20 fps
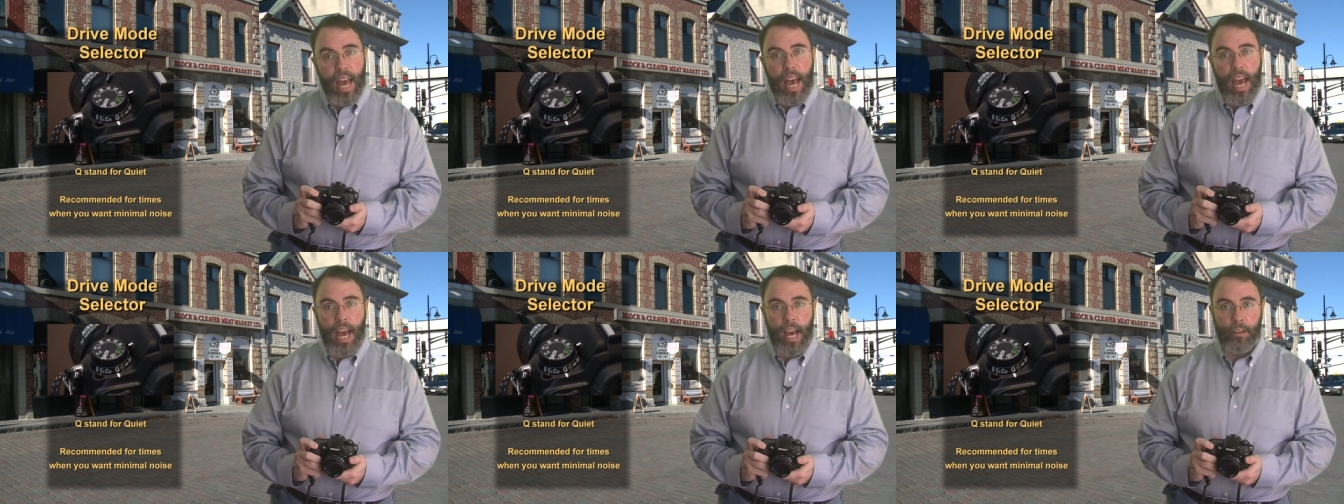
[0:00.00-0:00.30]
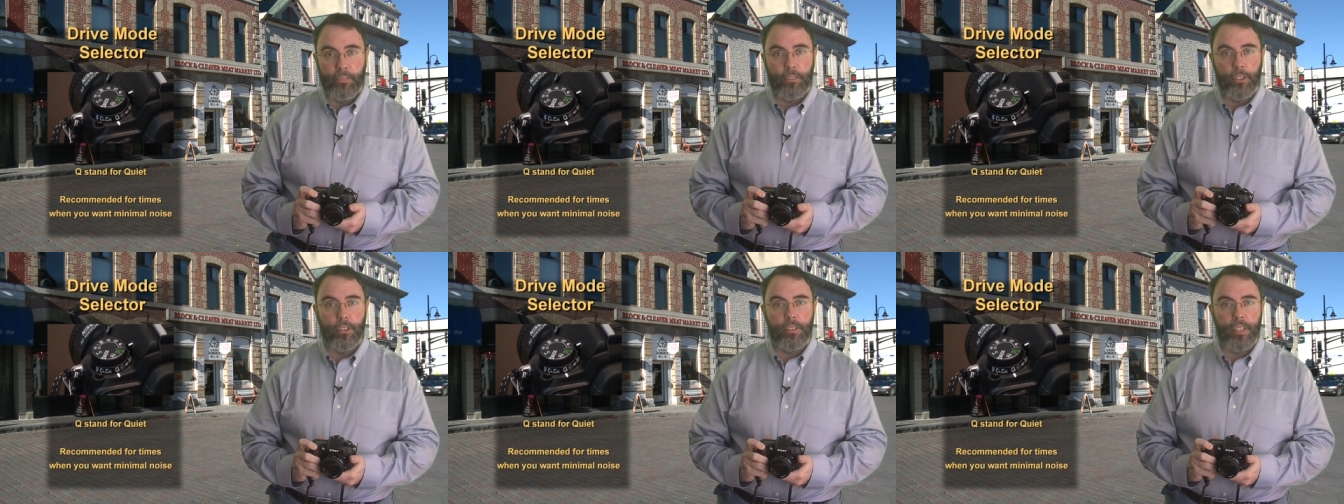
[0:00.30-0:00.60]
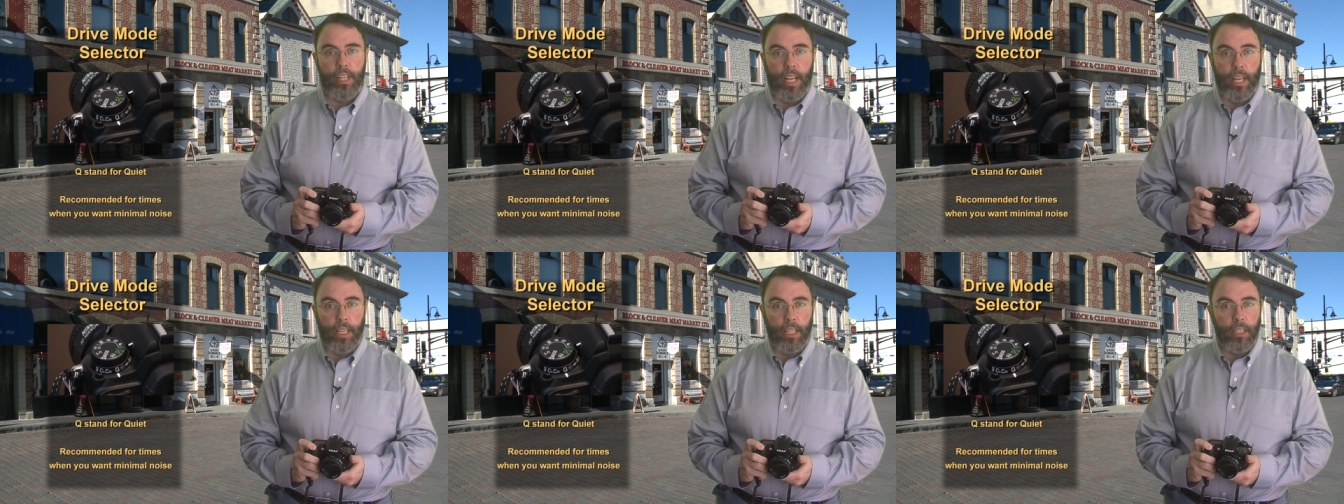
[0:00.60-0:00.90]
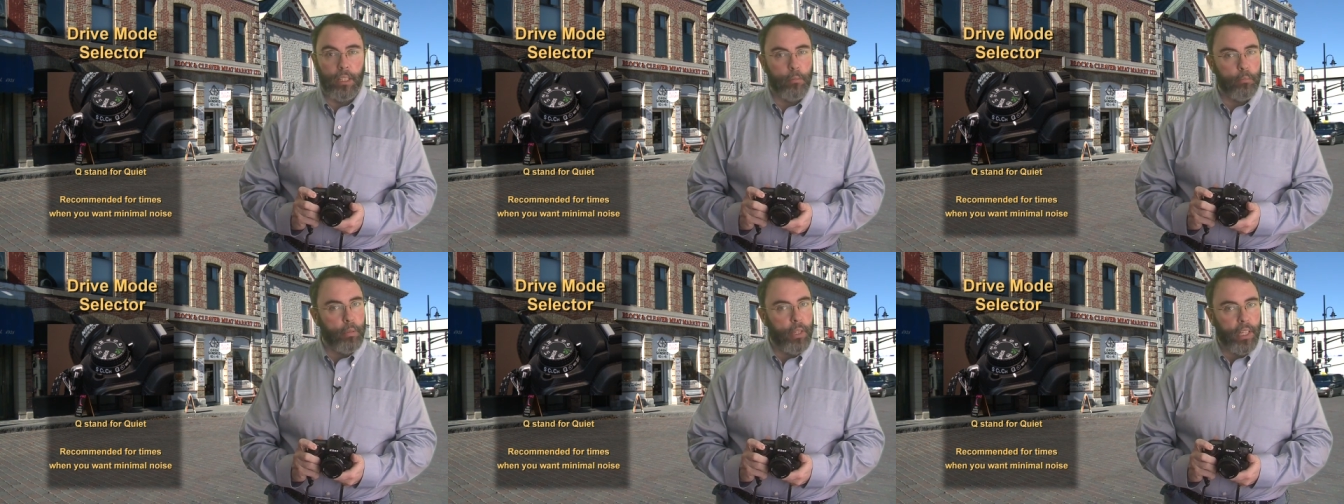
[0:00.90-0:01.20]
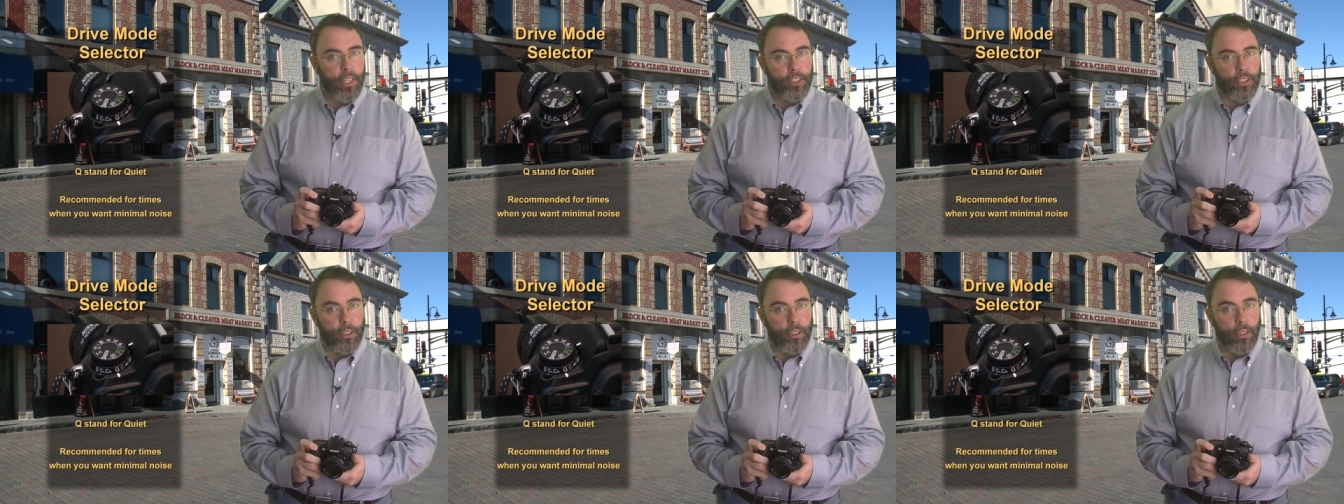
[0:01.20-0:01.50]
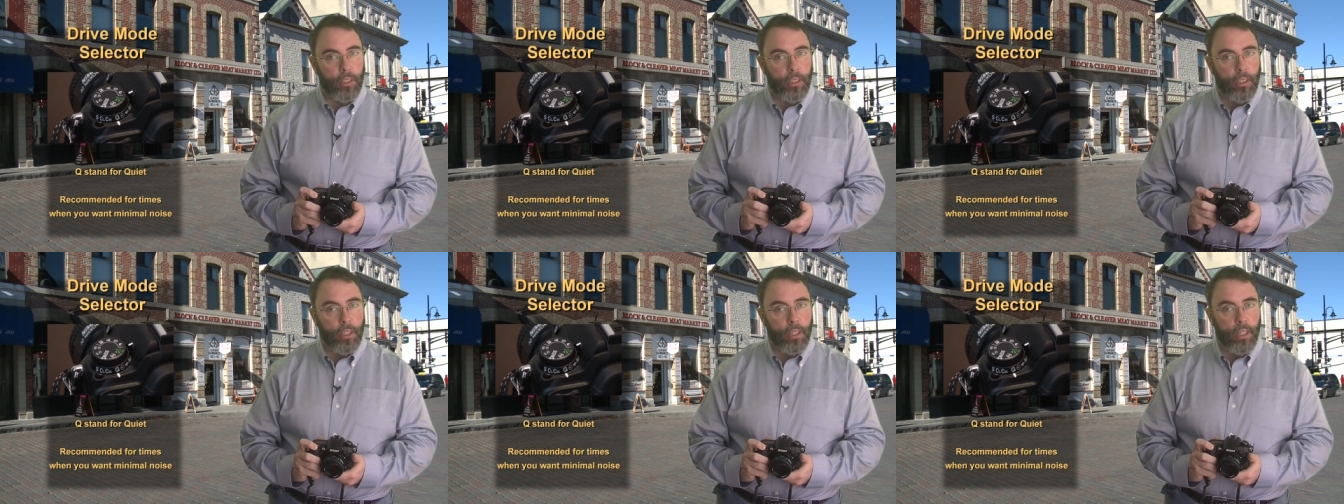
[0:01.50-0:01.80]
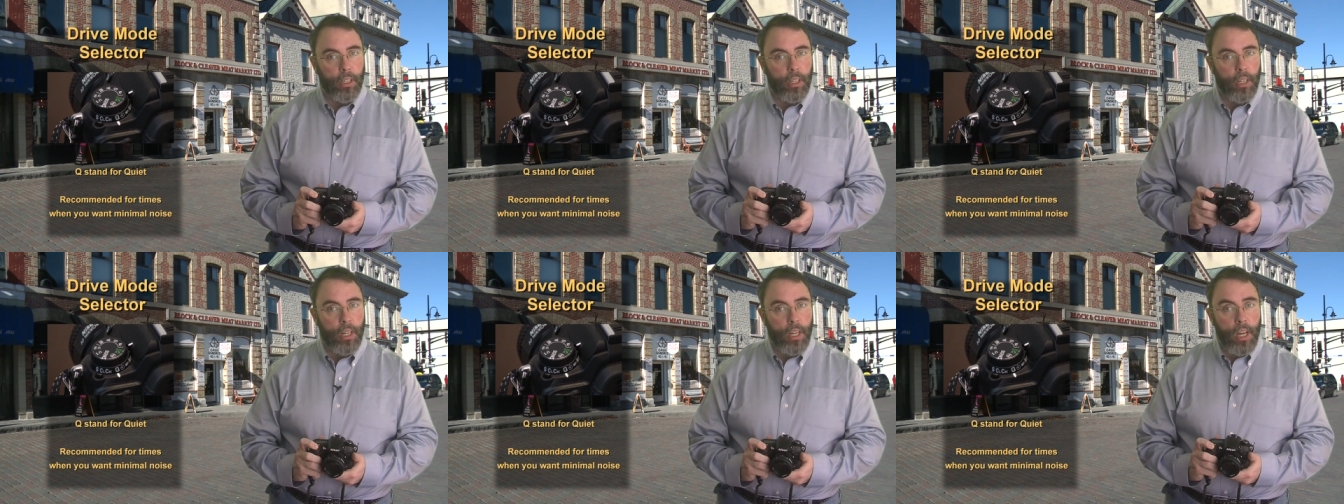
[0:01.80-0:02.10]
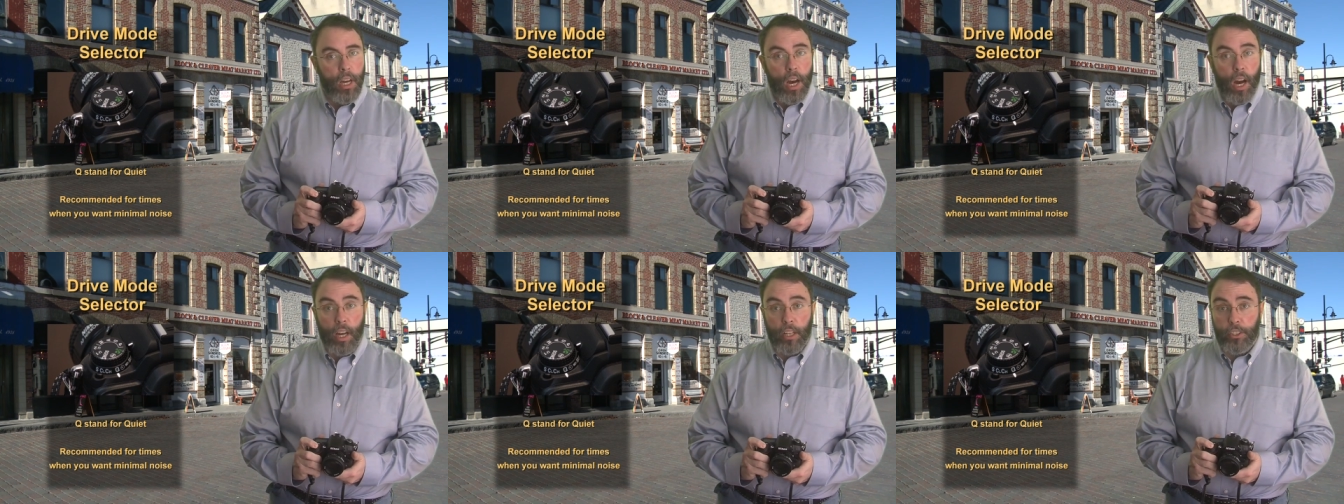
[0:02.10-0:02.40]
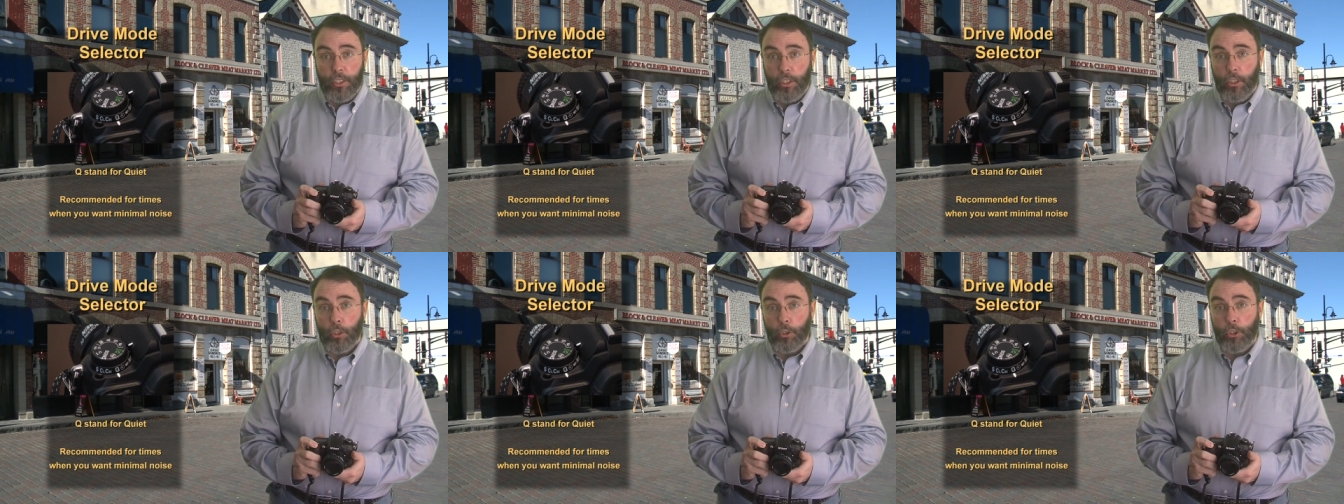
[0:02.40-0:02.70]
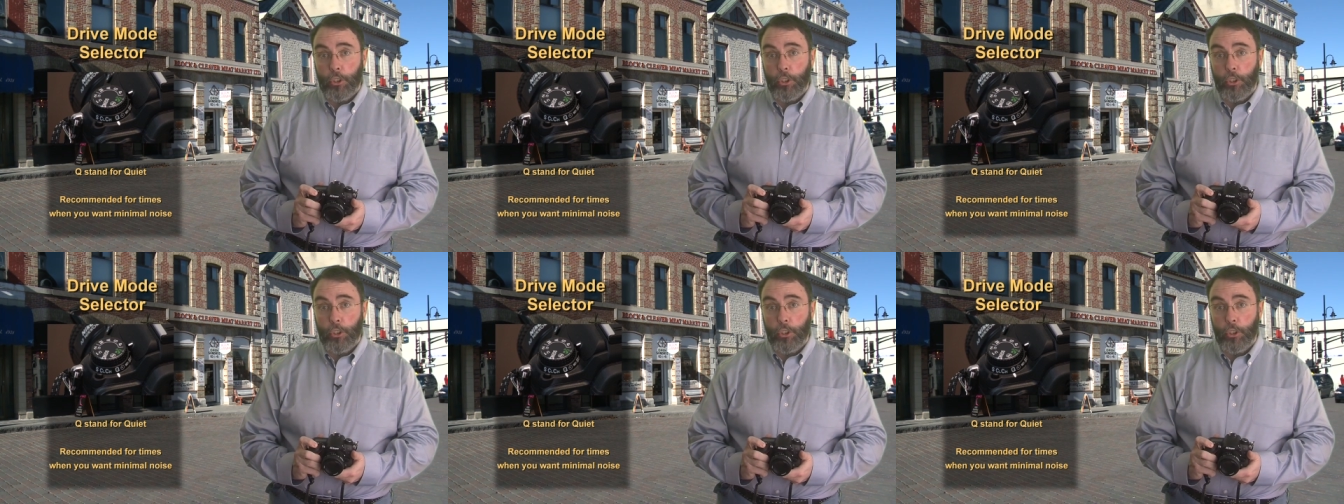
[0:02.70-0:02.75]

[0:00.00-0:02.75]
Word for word: after taking the picture until